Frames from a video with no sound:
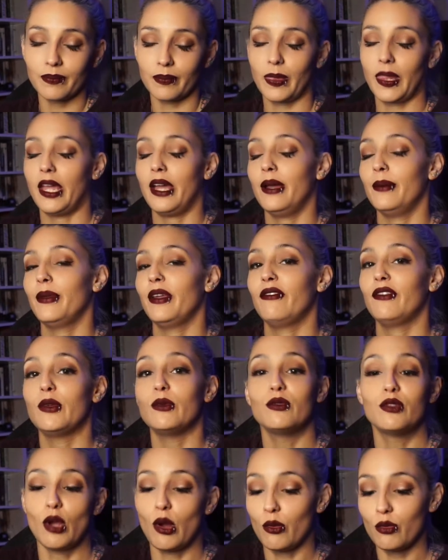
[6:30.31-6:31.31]
If you
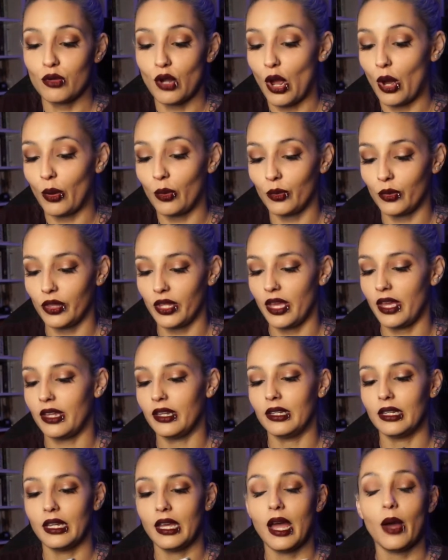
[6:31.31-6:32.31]
don't know,
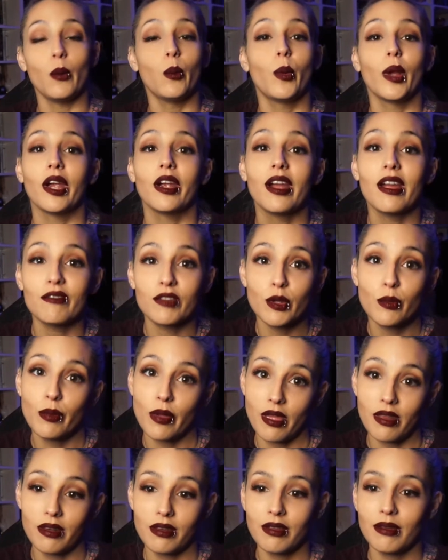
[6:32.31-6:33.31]
then where have you
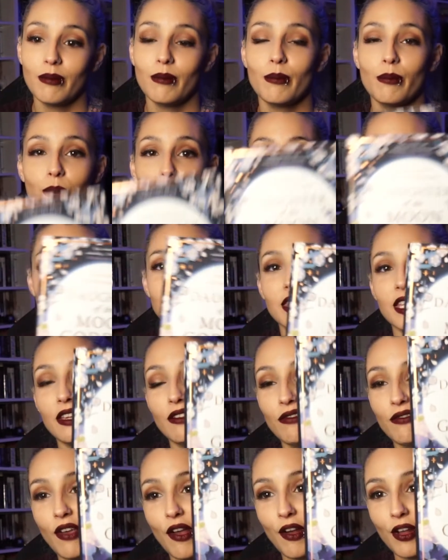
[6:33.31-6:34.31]
been? But the
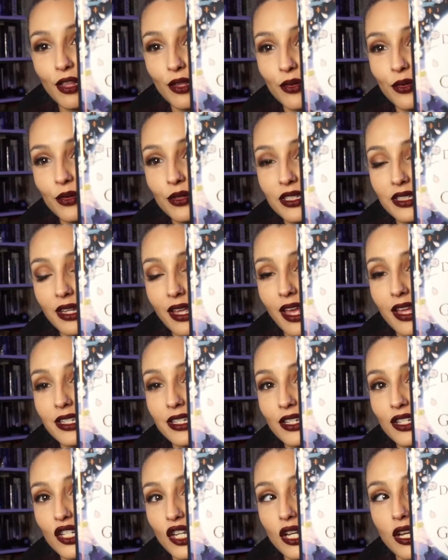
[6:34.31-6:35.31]
Fairy Loot
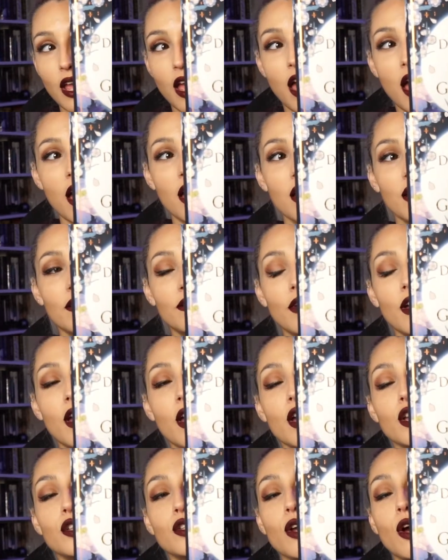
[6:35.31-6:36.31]
edition of
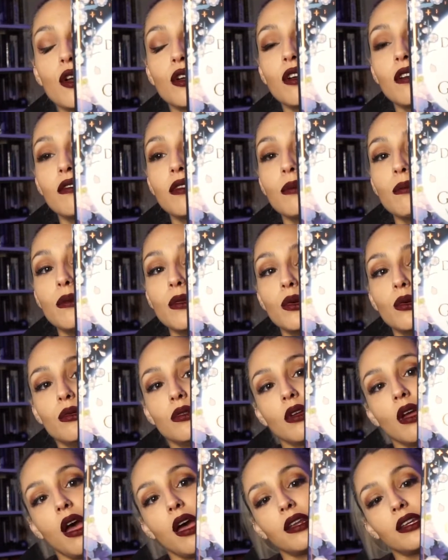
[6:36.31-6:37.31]
Daughter of the Moon
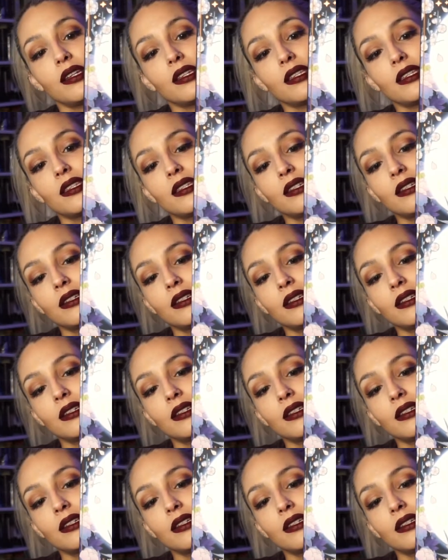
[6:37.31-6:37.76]
Goddess.